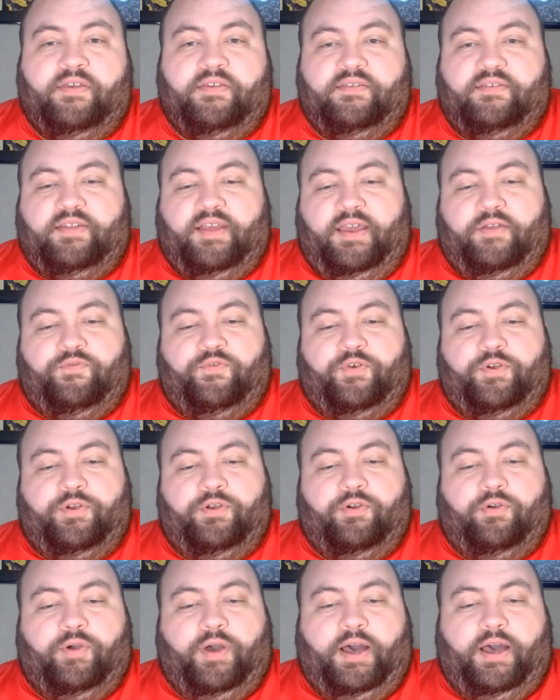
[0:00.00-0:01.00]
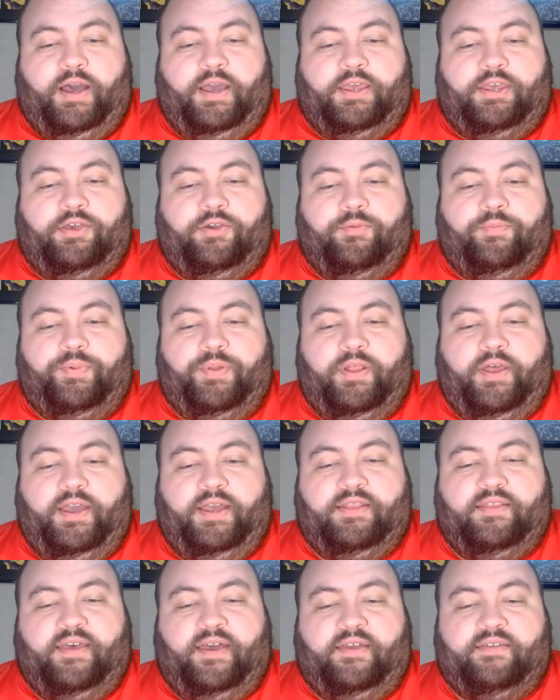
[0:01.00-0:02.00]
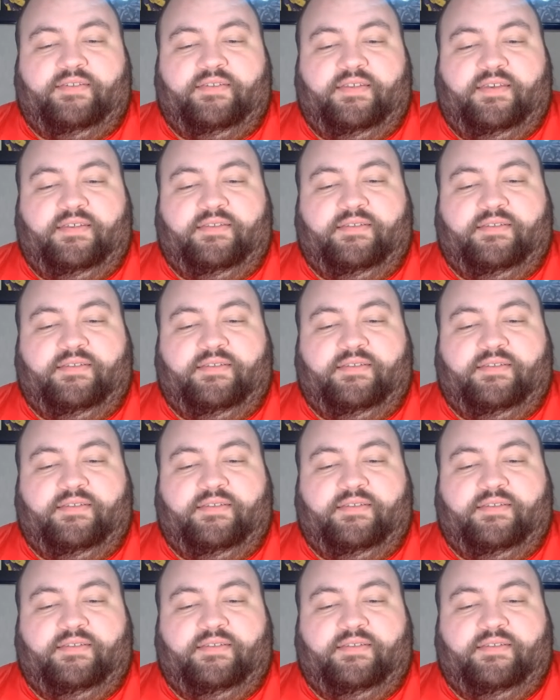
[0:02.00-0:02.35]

Stanford, who IU played last